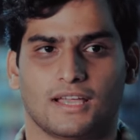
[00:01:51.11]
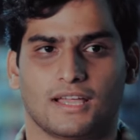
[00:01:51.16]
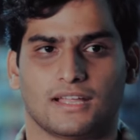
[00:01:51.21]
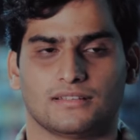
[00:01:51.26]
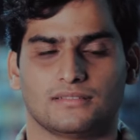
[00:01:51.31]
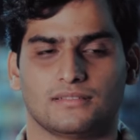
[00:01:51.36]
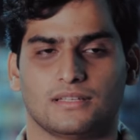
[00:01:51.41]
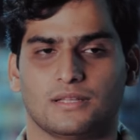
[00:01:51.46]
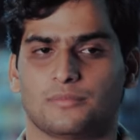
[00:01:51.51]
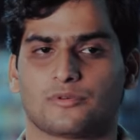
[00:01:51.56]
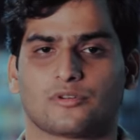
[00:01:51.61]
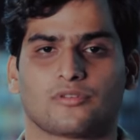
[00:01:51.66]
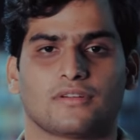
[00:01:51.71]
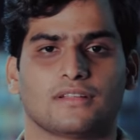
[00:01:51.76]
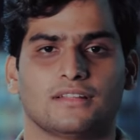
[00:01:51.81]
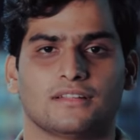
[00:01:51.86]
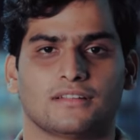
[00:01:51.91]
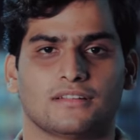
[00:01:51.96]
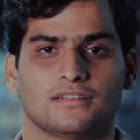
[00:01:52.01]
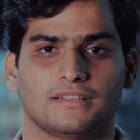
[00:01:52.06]
and they
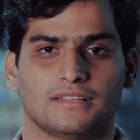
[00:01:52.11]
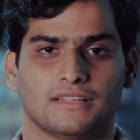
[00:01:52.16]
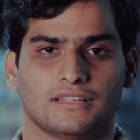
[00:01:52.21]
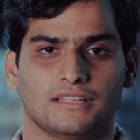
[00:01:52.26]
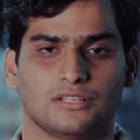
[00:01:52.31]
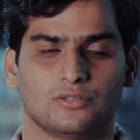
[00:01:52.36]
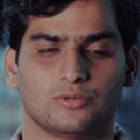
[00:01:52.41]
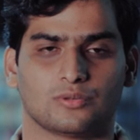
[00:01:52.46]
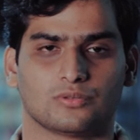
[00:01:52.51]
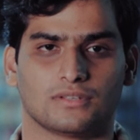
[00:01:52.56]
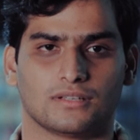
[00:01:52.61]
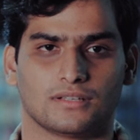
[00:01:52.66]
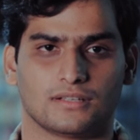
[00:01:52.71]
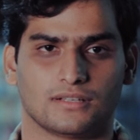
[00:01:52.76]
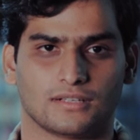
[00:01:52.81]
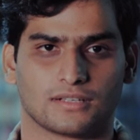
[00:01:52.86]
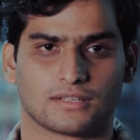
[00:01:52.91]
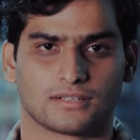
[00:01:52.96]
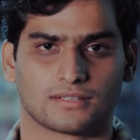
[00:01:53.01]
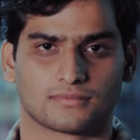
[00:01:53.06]
provided a really good
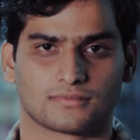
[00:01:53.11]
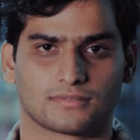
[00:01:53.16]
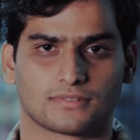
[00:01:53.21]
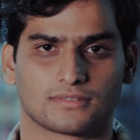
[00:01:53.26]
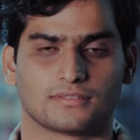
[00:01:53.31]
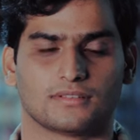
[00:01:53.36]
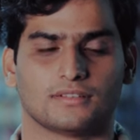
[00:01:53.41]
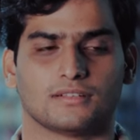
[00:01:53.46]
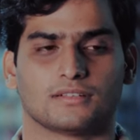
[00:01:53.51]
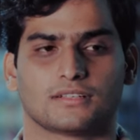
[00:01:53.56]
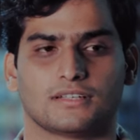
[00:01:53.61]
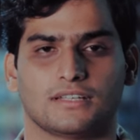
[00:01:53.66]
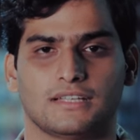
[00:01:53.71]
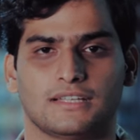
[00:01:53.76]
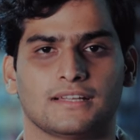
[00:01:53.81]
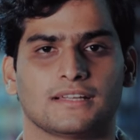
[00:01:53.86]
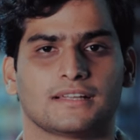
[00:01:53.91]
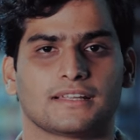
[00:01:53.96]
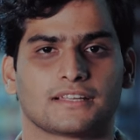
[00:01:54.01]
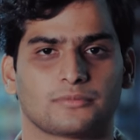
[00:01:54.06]
uh,
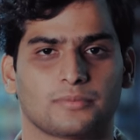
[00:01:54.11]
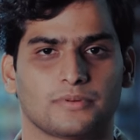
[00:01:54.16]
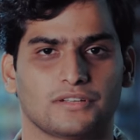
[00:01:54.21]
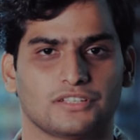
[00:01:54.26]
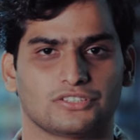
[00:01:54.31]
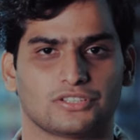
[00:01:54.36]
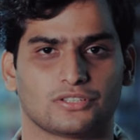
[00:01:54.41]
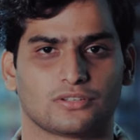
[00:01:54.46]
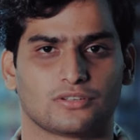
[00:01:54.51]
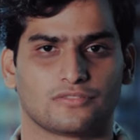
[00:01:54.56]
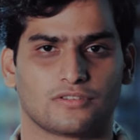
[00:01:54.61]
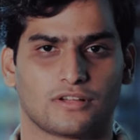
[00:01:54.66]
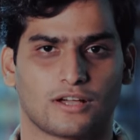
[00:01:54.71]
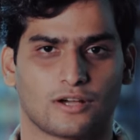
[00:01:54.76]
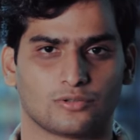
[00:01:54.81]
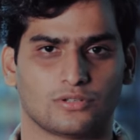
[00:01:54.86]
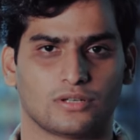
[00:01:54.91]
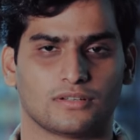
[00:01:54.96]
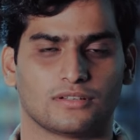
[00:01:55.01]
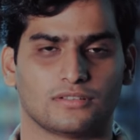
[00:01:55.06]
clear explanation of
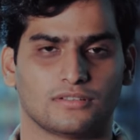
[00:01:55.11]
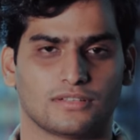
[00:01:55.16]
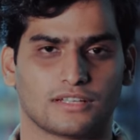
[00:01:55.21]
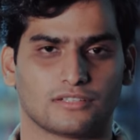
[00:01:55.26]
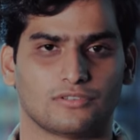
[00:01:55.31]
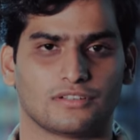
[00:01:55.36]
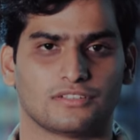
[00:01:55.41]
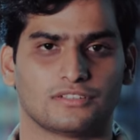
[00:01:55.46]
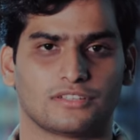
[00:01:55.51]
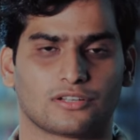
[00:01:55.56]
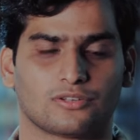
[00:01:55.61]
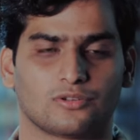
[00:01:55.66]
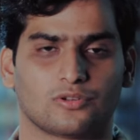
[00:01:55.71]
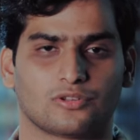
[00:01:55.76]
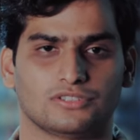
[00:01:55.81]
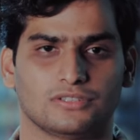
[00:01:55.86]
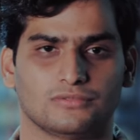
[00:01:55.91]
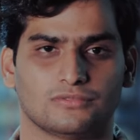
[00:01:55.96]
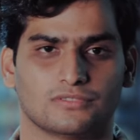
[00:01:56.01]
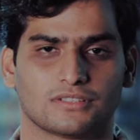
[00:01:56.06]
how the advanced
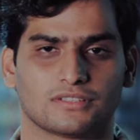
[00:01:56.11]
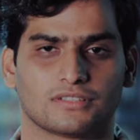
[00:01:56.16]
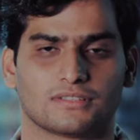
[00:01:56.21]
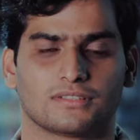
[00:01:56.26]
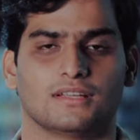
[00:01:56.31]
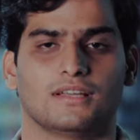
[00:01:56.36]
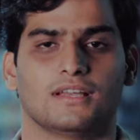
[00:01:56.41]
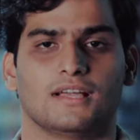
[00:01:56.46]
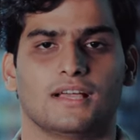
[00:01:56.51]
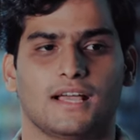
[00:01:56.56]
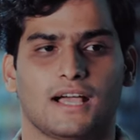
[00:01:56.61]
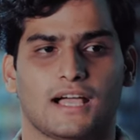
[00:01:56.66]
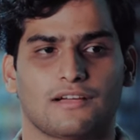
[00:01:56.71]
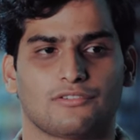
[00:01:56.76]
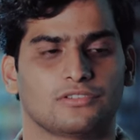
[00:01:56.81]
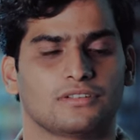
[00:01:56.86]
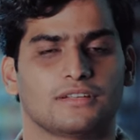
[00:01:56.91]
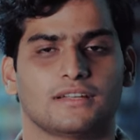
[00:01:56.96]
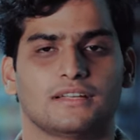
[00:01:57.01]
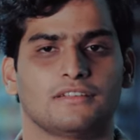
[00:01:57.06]
technology works. I
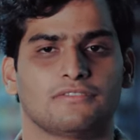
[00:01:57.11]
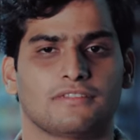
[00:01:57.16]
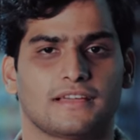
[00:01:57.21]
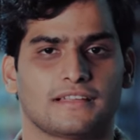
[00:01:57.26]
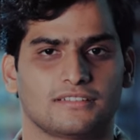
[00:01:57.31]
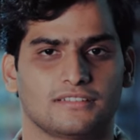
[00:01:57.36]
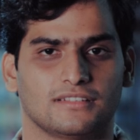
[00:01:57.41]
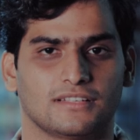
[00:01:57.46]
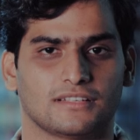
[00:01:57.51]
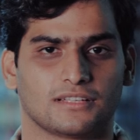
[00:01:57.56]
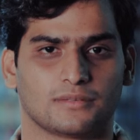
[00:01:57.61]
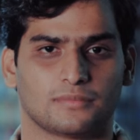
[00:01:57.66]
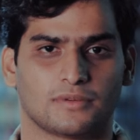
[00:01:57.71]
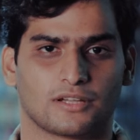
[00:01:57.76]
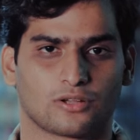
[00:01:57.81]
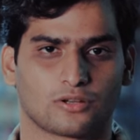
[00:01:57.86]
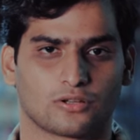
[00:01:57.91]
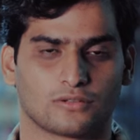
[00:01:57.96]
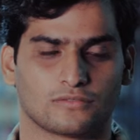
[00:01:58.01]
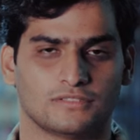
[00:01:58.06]
was really fascinated
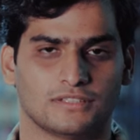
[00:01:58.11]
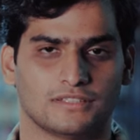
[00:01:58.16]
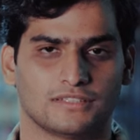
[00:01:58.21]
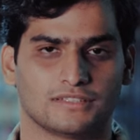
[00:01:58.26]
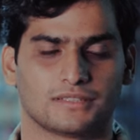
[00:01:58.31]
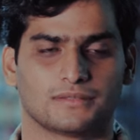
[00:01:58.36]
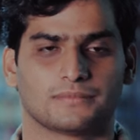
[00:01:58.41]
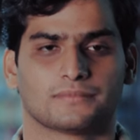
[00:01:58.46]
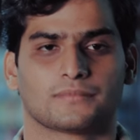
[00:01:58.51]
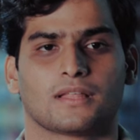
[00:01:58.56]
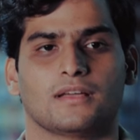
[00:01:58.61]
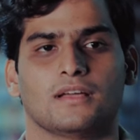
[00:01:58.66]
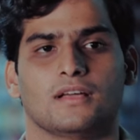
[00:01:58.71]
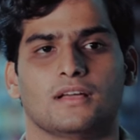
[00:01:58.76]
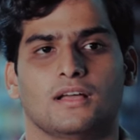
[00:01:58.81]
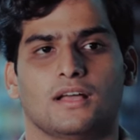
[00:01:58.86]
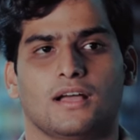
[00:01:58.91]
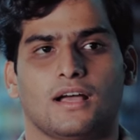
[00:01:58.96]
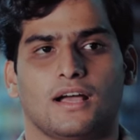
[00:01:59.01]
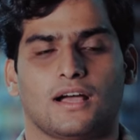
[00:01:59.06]
by all of this.
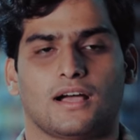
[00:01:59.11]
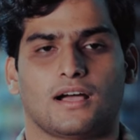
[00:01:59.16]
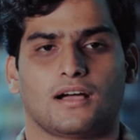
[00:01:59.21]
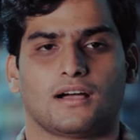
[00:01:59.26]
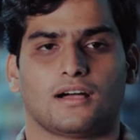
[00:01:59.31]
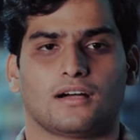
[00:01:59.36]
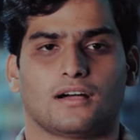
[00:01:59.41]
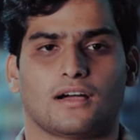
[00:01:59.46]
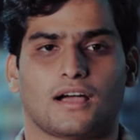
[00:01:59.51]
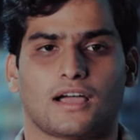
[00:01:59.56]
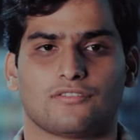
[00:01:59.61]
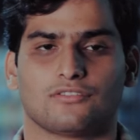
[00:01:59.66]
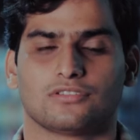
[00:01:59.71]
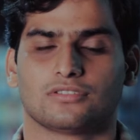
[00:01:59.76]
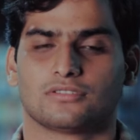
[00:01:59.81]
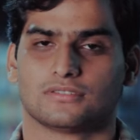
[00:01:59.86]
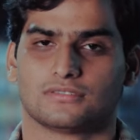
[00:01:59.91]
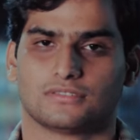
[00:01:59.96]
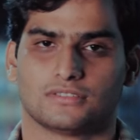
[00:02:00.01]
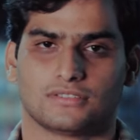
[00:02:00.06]
Uh, I
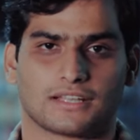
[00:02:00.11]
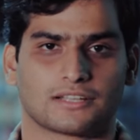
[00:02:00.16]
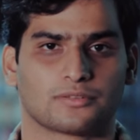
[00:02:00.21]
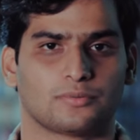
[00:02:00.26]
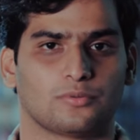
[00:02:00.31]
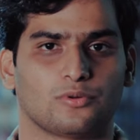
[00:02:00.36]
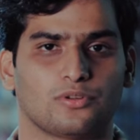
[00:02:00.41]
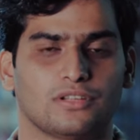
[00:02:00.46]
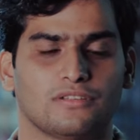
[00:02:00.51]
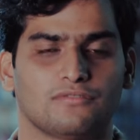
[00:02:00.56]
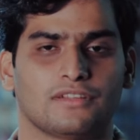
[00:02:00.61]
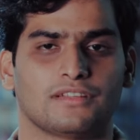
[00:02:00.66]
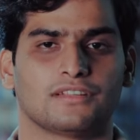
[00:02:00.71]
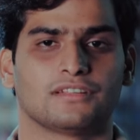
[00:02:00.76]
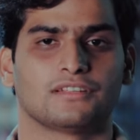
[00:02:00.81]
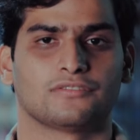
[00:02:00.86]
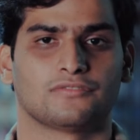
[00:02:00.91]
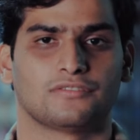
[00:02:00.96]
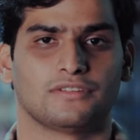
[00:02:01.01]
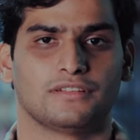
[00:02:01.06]
was exploring
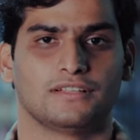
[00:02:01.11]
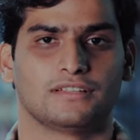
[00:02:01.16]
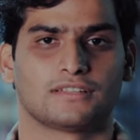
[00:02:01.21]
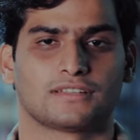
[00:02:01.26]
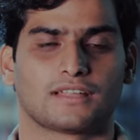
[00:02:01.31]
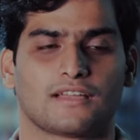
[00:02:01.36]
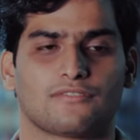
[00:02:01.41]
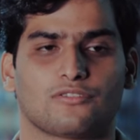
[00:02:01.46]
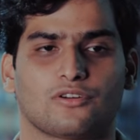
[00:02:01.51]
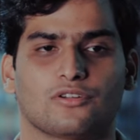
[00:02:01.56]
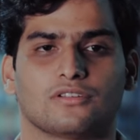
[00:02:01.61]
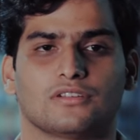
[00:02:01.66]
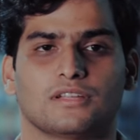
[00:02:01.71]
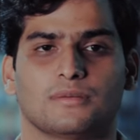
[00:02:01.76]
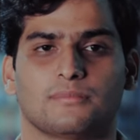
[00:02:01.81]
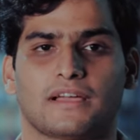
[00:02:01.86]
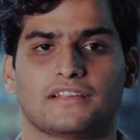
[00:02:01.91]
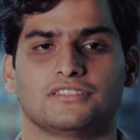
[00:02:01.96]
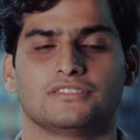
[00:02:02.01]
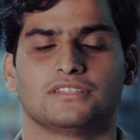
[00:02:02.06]
various fields. I was
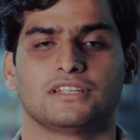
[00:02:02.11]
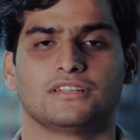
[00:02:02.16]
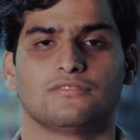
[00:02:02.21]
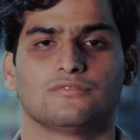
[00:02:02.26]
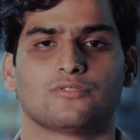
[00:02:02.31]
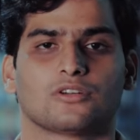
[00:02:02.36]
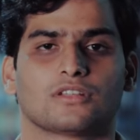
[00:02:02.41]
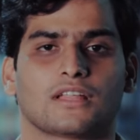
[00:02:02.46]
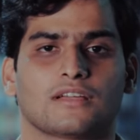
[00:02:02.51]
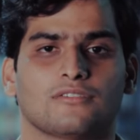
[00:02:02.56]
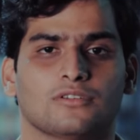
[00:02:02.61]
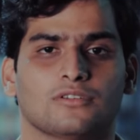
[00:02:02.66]
imagining what I